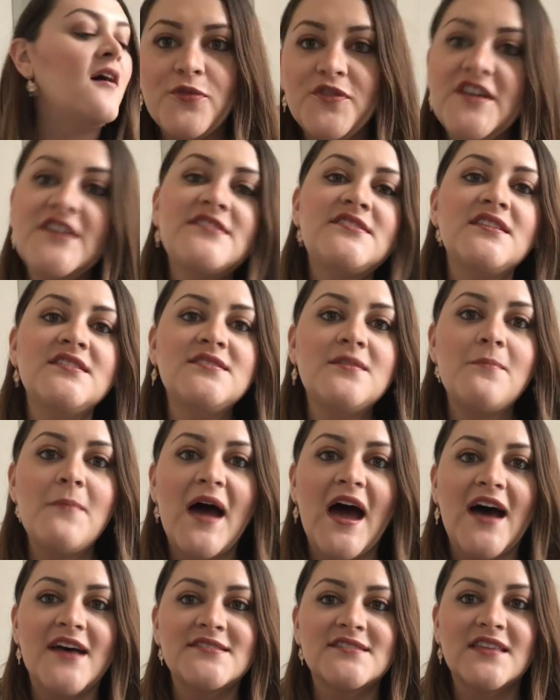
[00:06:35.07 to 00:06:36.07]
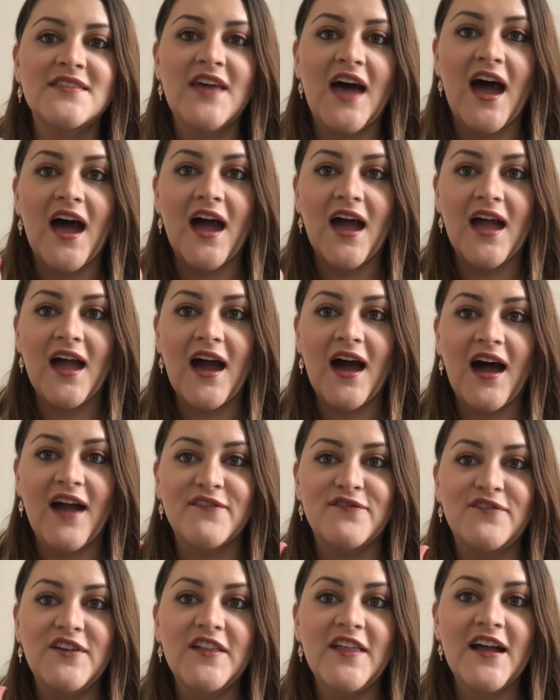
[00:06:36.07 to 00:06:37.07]
This is a mask that I
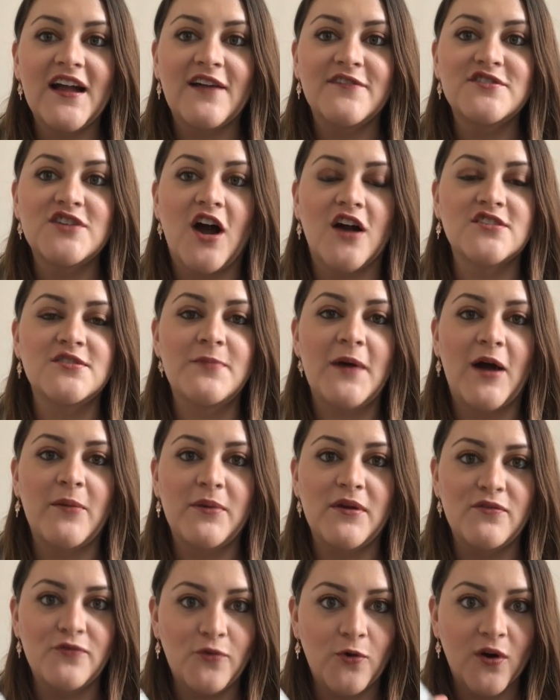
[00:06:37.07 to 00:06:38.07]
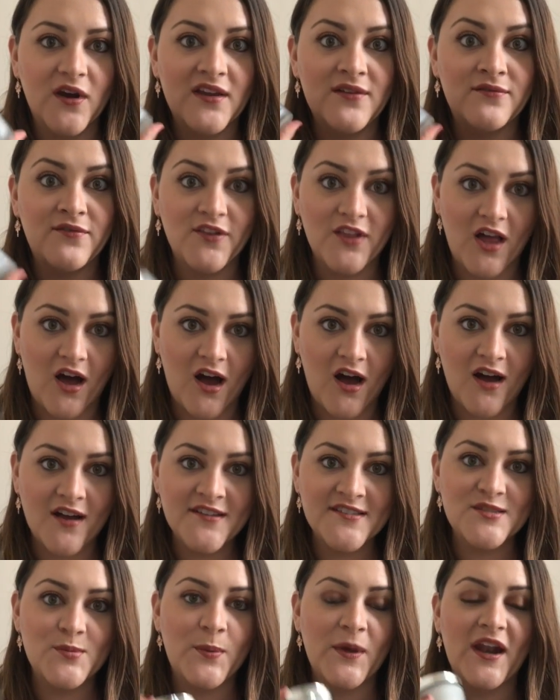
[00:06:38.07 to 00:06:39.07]
feel like I've talked about before in
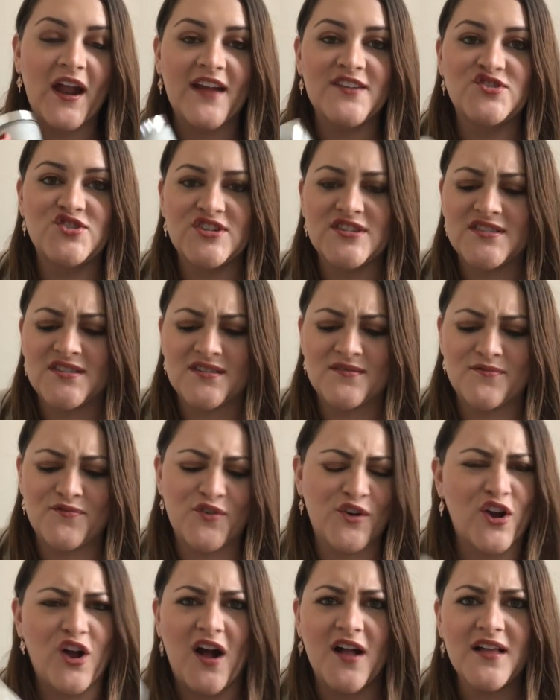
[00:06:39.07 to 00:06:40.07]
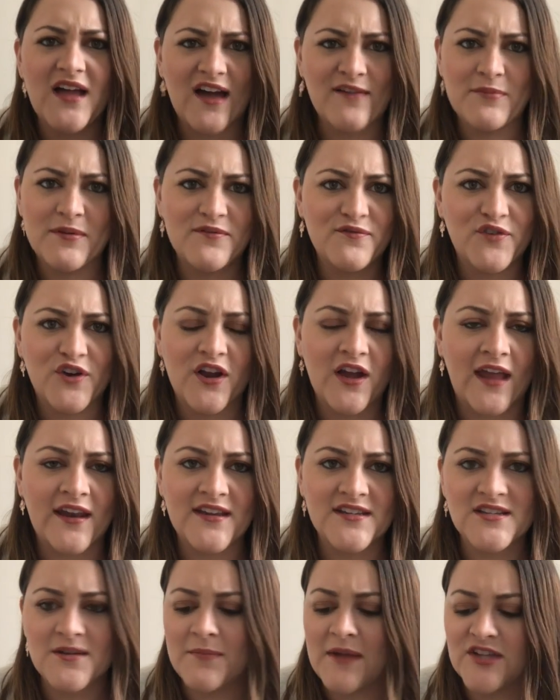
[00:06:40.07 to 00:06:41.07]
vlogs, but I just forgot, have been
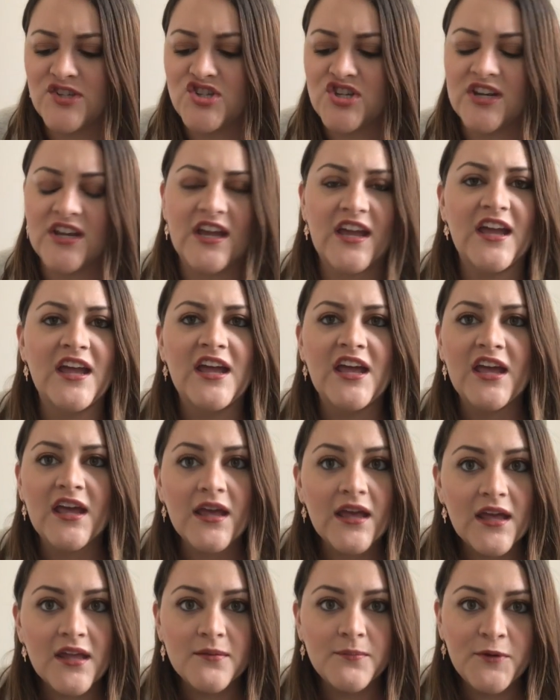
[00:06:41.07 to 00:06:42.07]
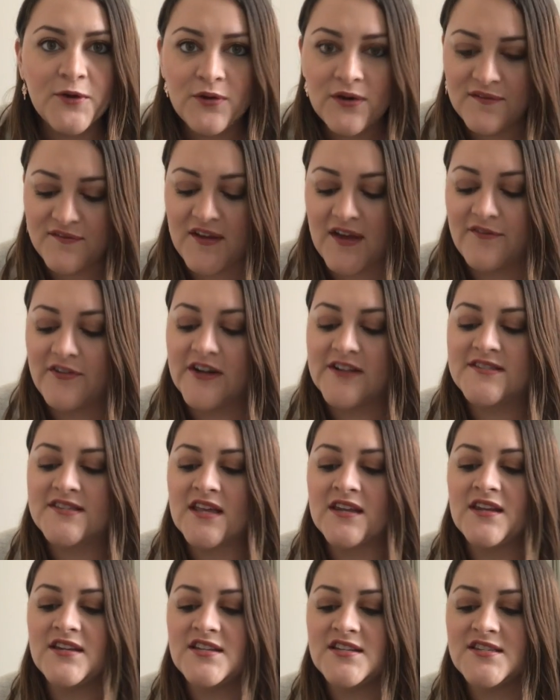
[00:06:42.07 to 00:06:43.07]
forgetting to mention it in beauty favorites,
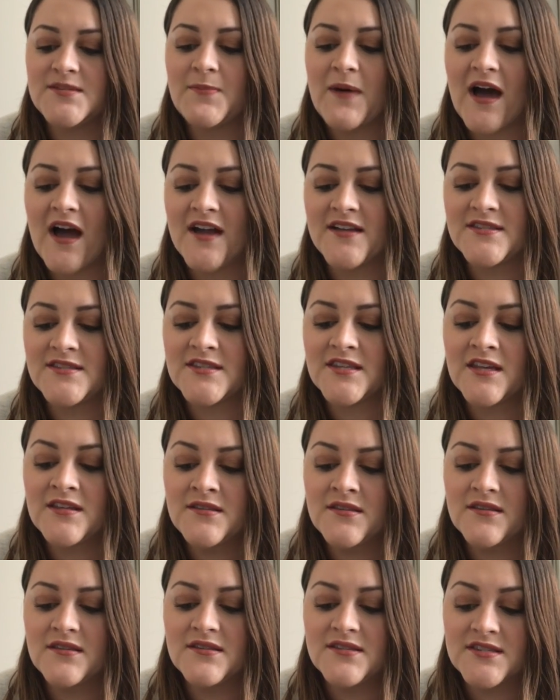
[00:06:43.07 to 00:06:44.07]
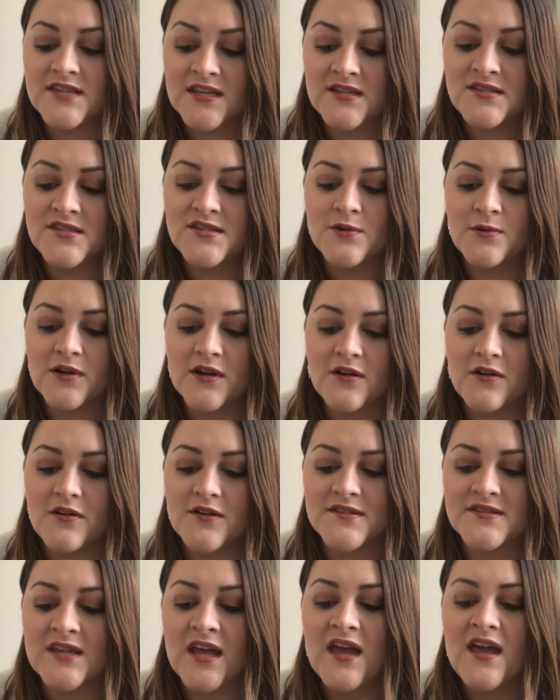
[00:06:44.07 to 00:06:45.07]
and it is by Skin
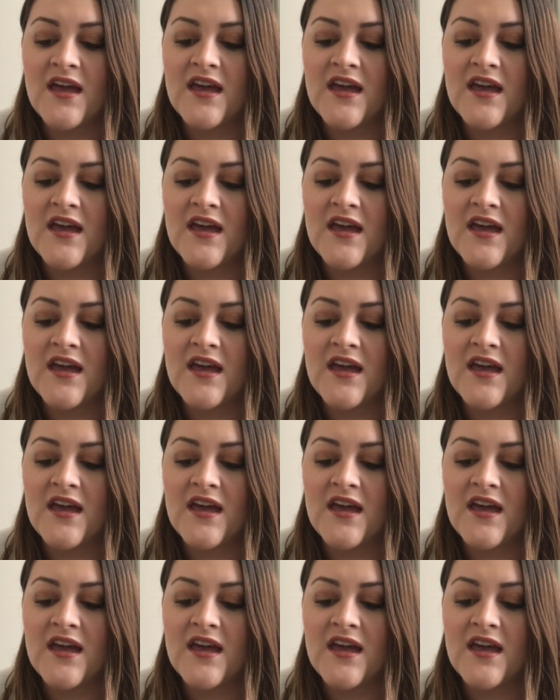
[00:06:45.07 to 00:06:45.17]
SkinCeuticals.